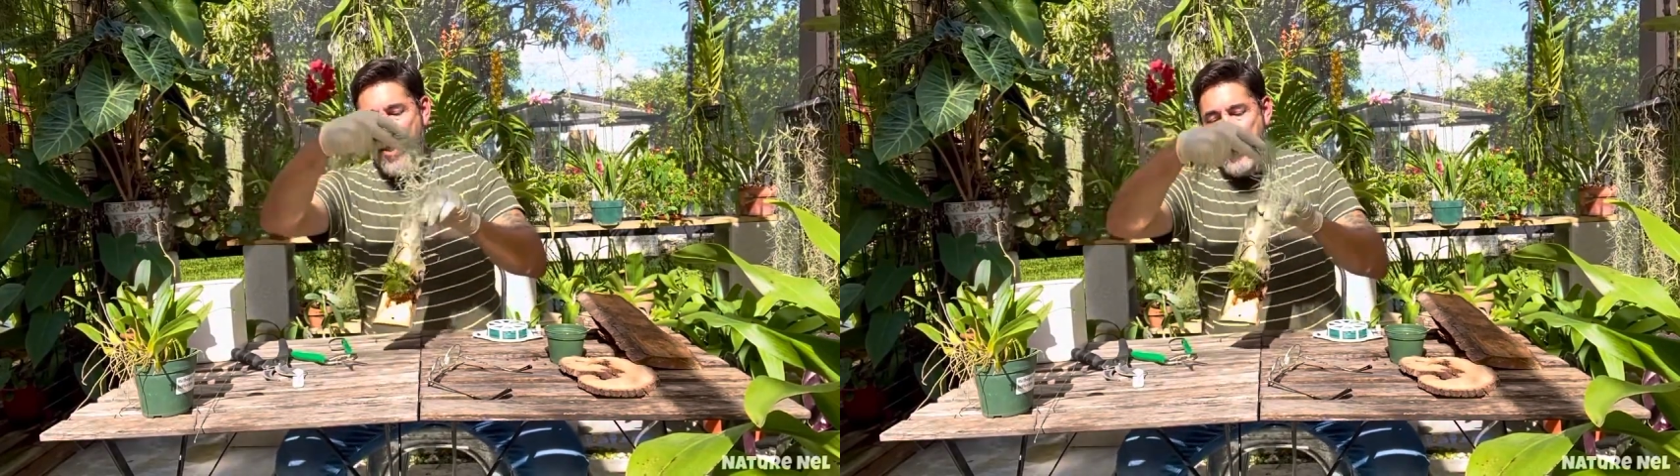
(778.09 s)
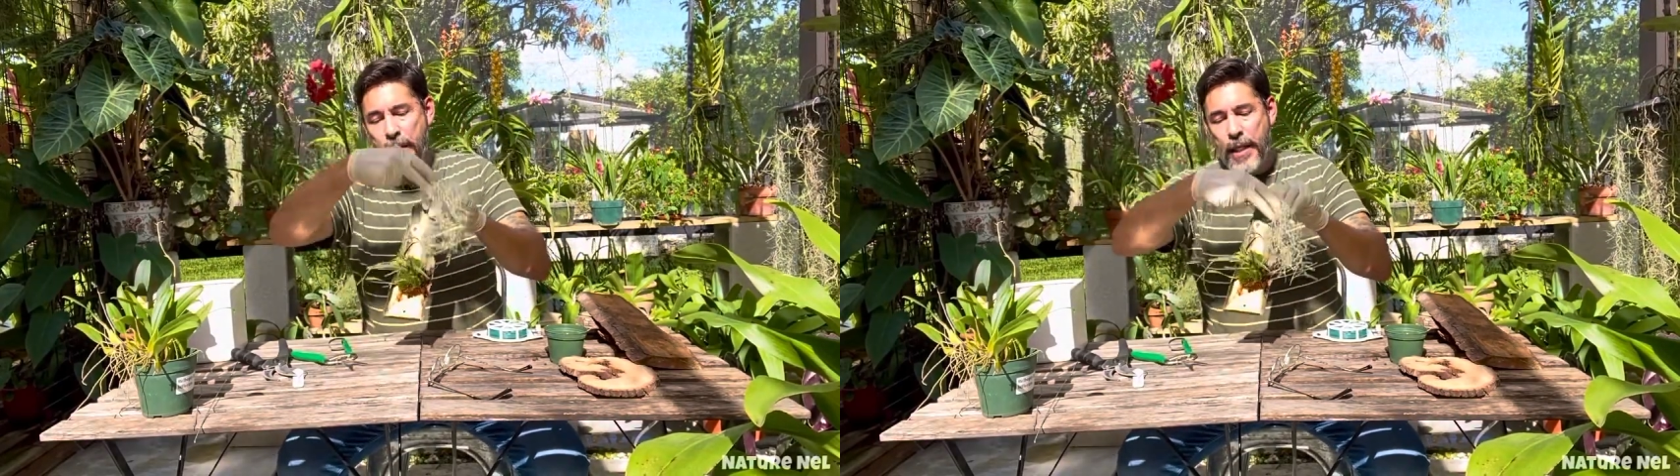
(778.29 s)

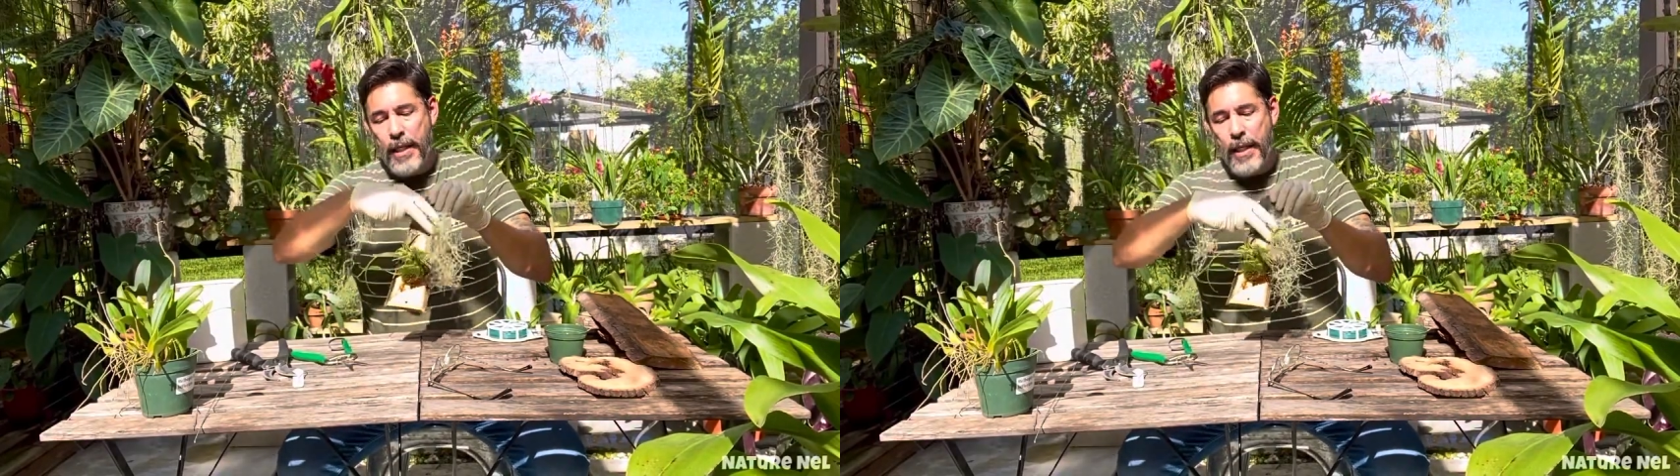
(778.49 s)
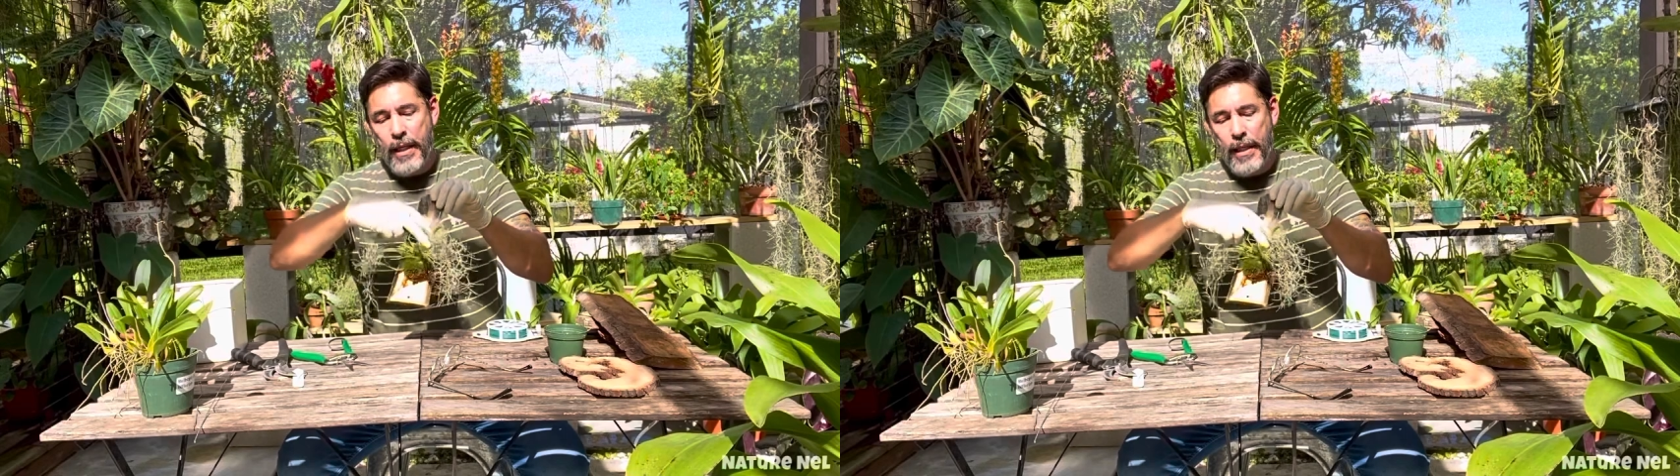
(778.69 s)
You
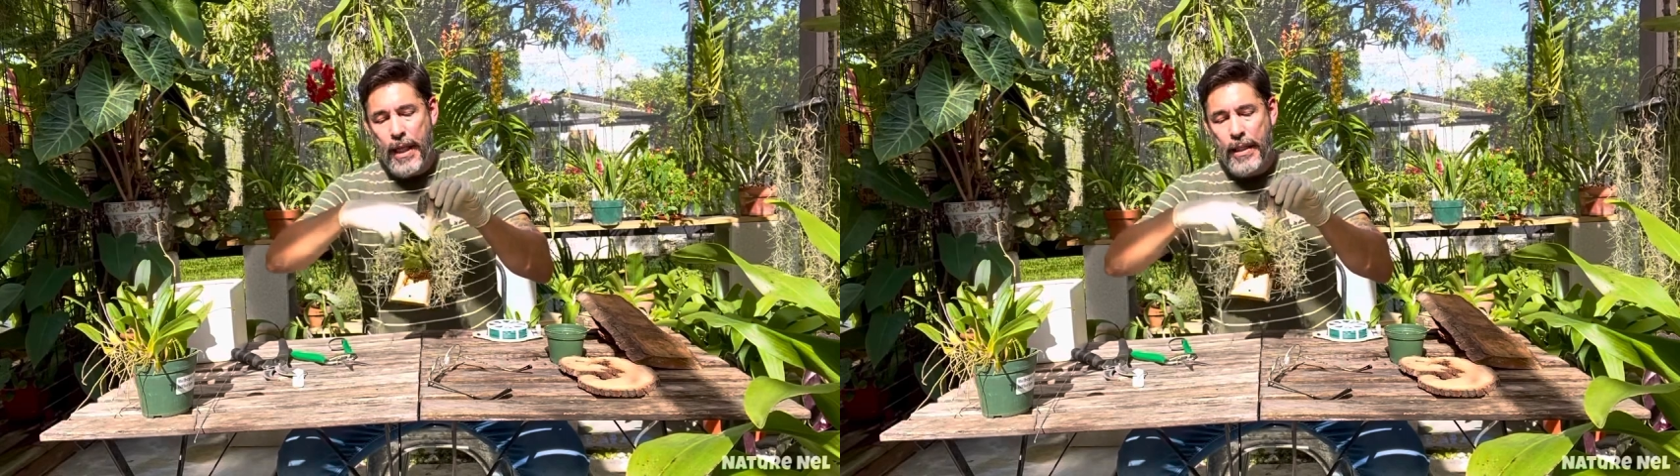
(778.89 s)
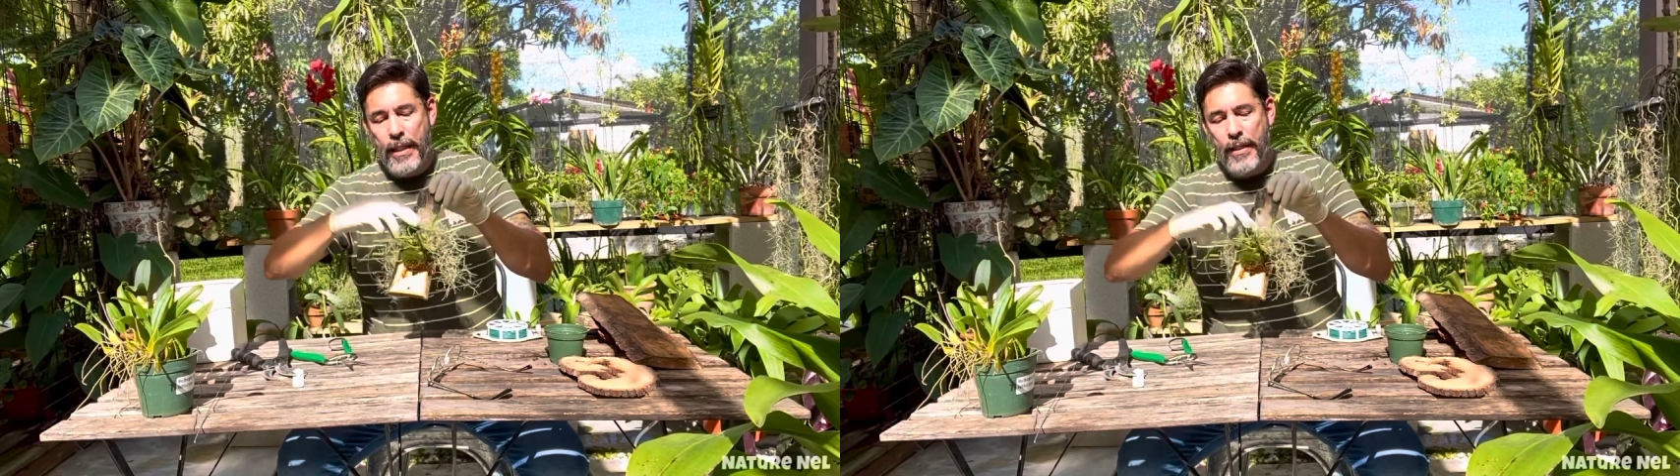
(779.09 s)
can uh,
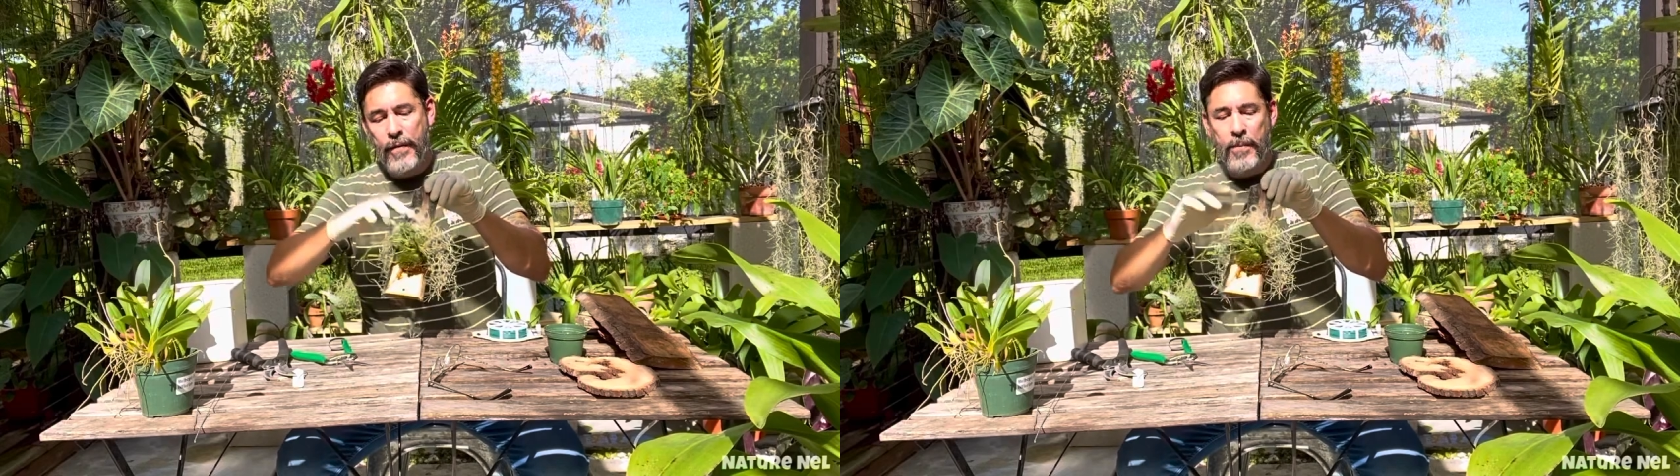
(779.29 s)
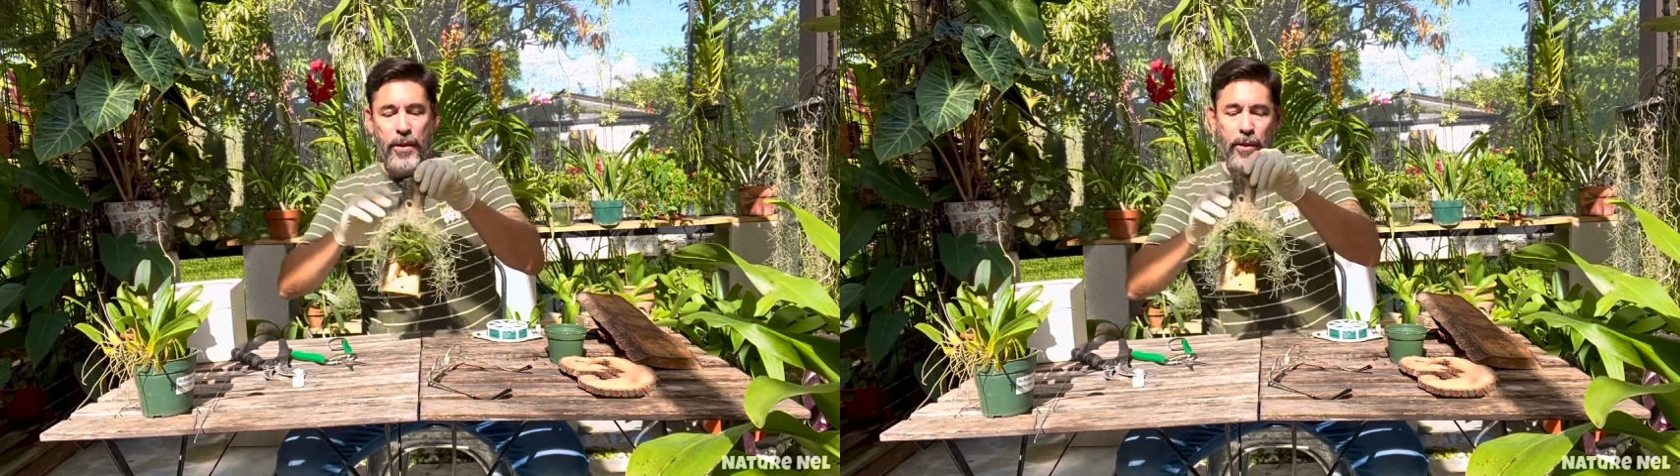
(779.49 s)
get these
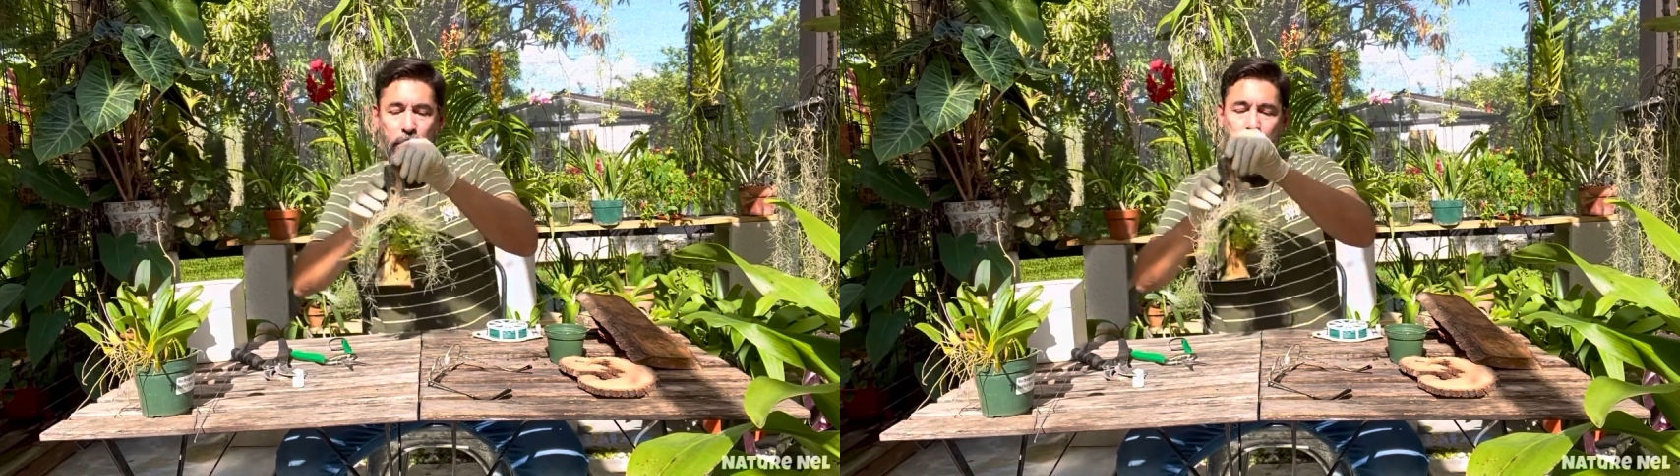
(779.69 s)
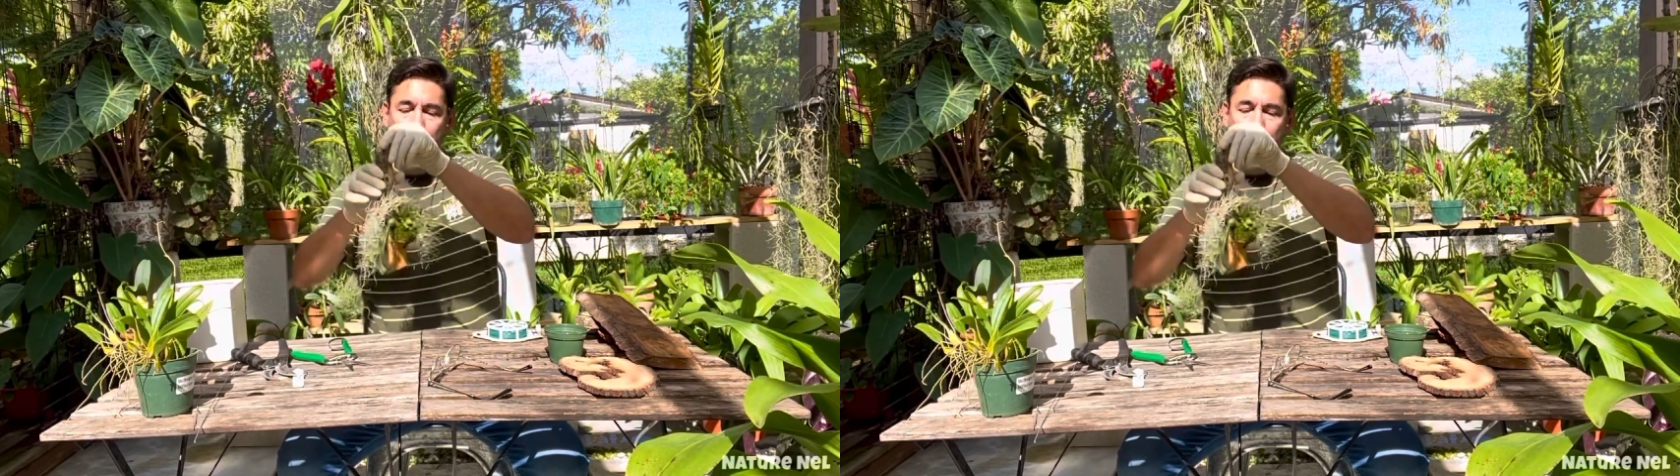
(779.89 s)
from your local